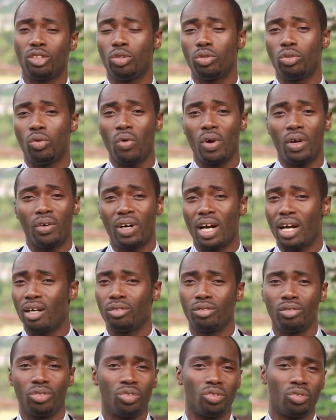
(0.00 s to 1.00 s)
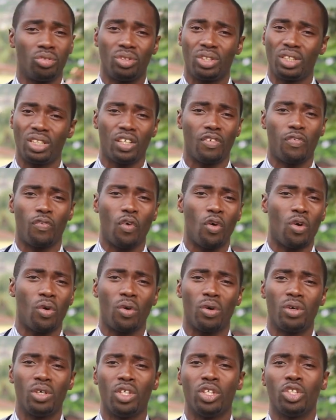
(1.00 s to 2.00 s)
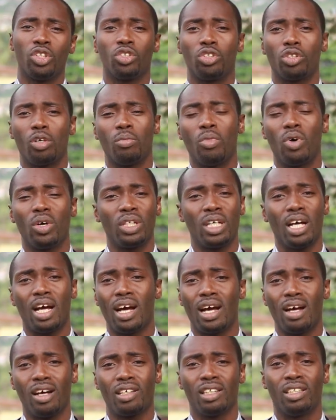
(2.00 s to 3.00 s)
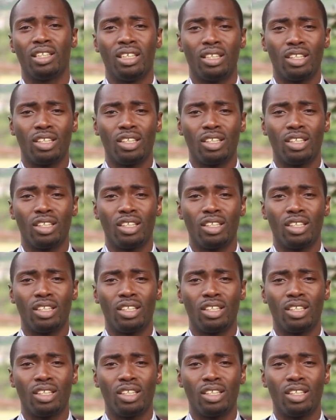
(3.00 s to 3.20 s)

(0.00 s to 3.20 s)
to go around to seek for some other